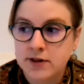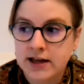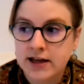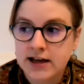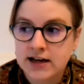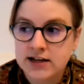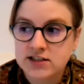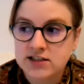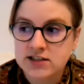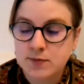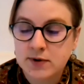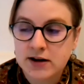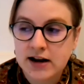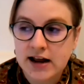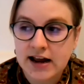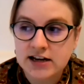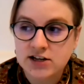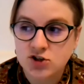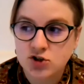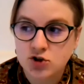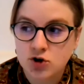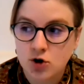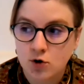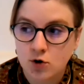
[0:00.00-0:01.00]
plans, but
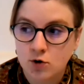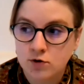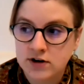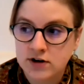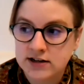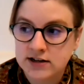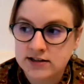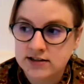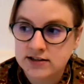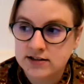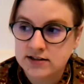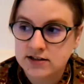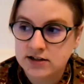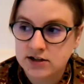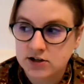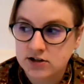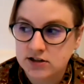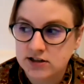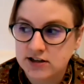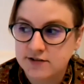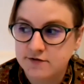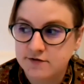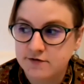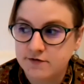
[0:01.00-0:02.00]
I don't
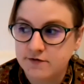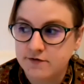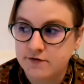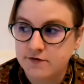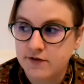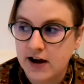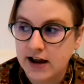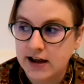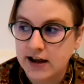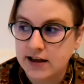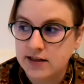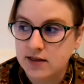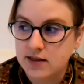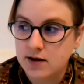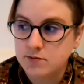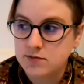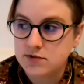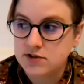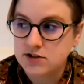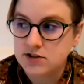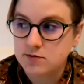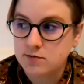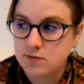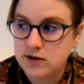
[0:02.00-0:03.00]
necessarily find them
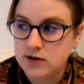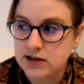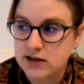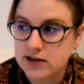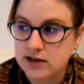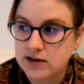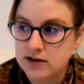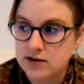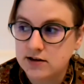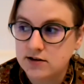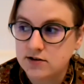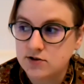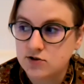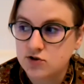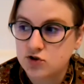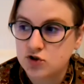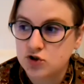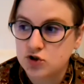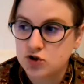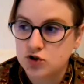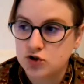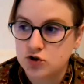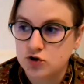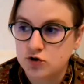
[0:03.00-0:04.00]
to be
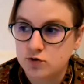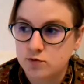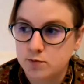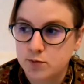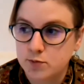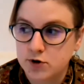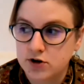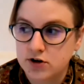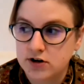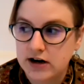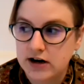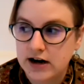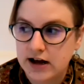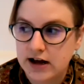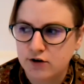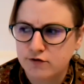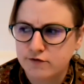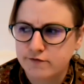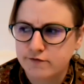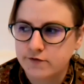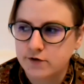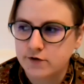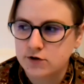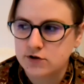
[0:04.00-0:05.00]
super
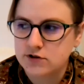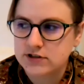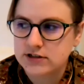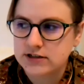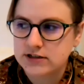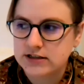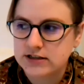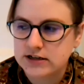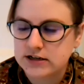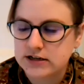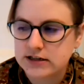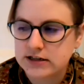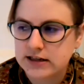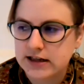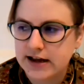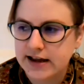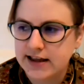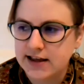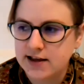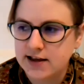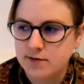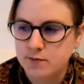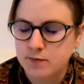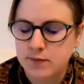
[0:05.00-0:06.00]
helpful to the
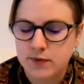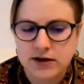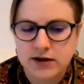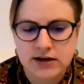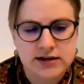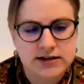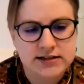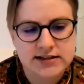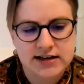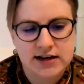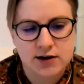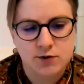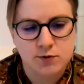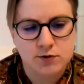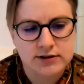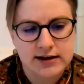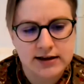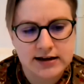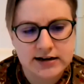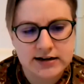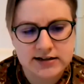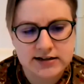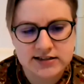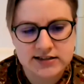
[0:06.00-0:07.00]
client because I will
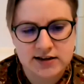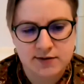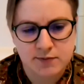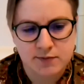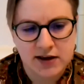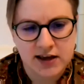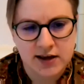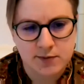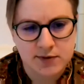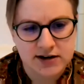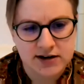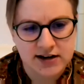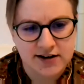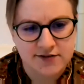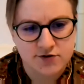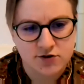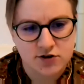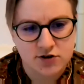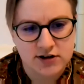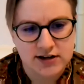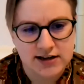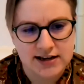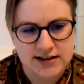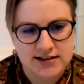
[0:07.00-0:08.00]
not accept payment
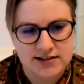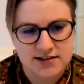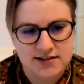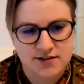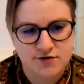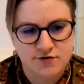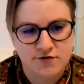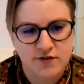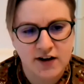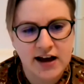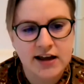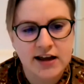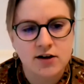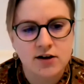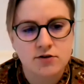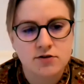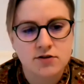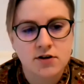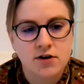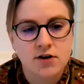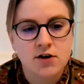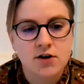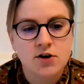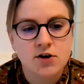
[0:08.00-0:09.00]
after a case is filed.
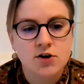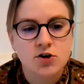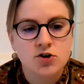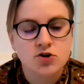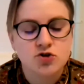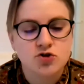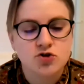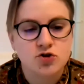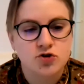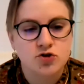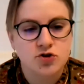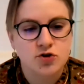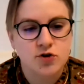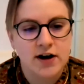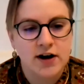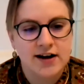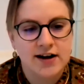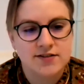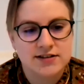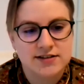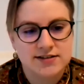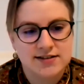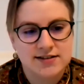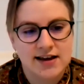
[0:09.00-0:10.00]
So you
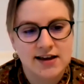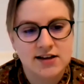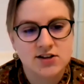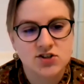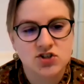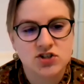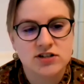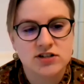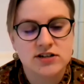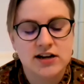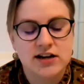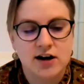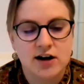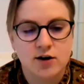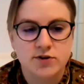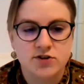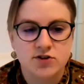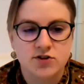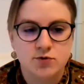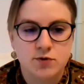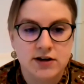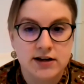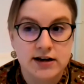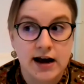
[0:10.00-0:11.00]
have this tension now
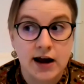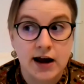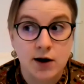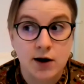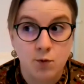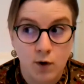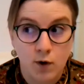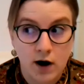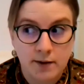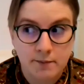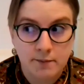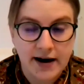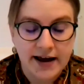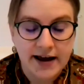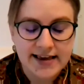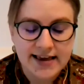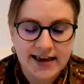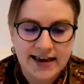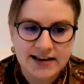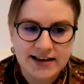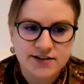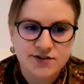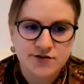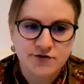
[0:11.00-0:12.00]
between I want my
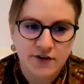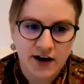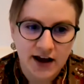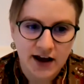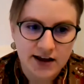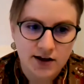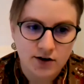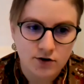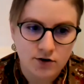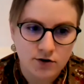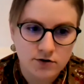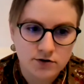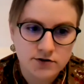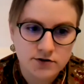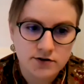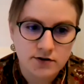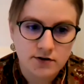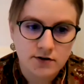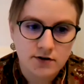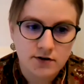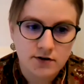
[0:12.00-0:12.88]
case filed